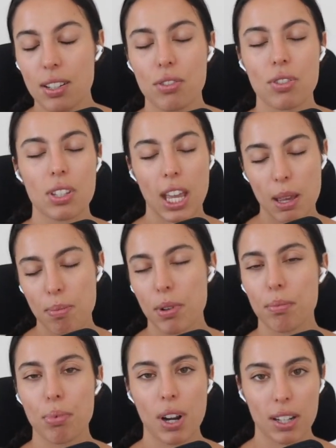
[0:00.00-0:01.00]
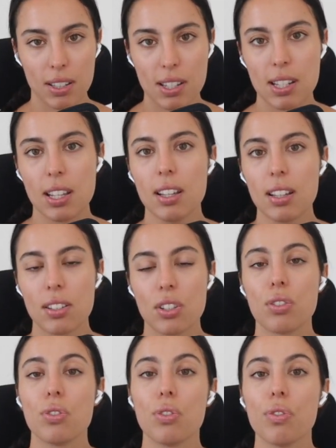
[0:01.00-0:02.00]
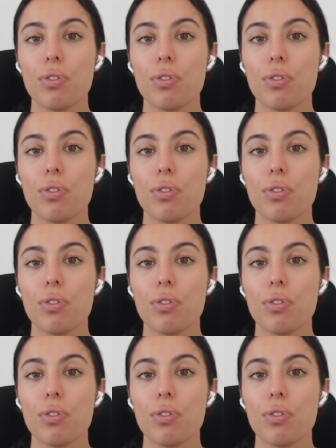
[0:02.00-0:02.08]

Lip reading: and just keep on practicing it until you